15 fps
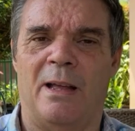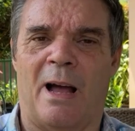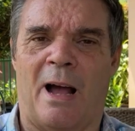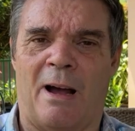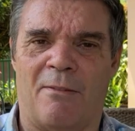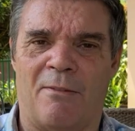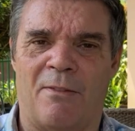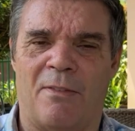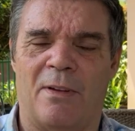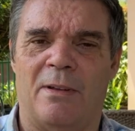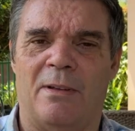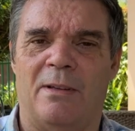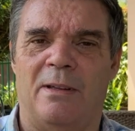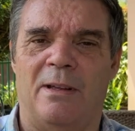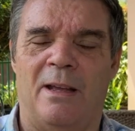have
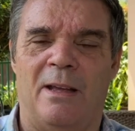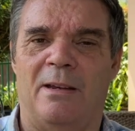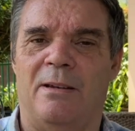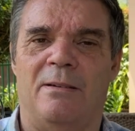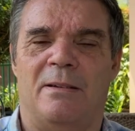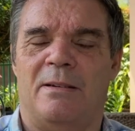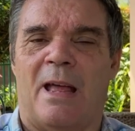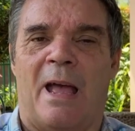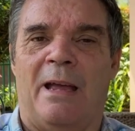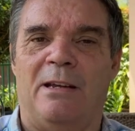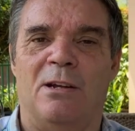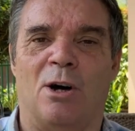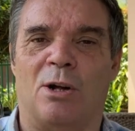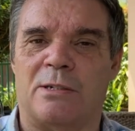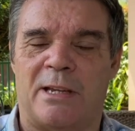in
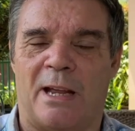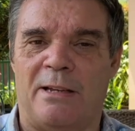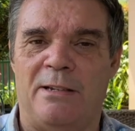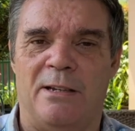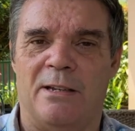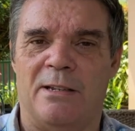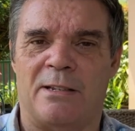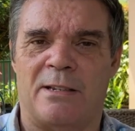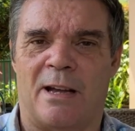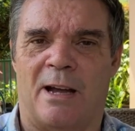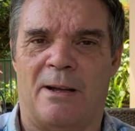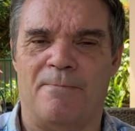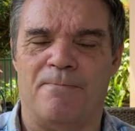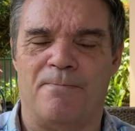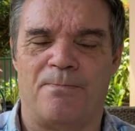8 or 10 years
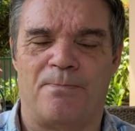time,